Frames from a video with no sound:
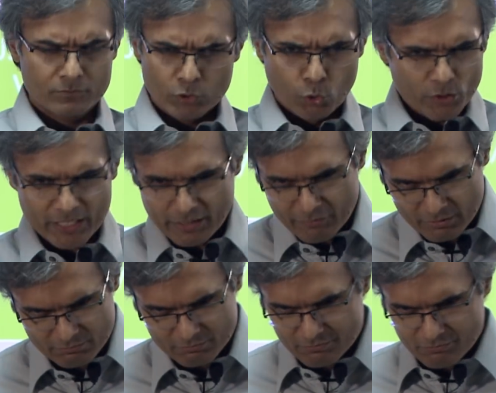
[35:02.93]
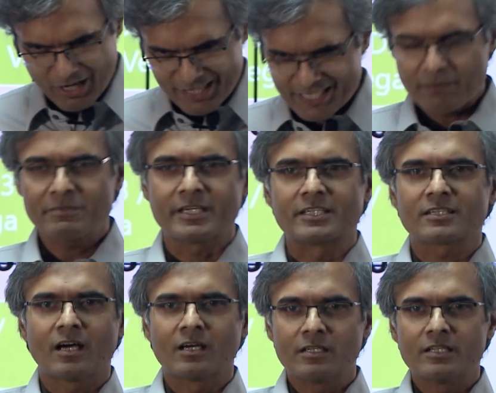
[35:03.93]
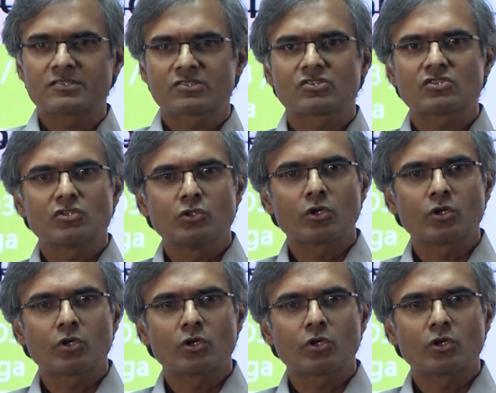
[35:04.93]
Don't even attempt it unless you're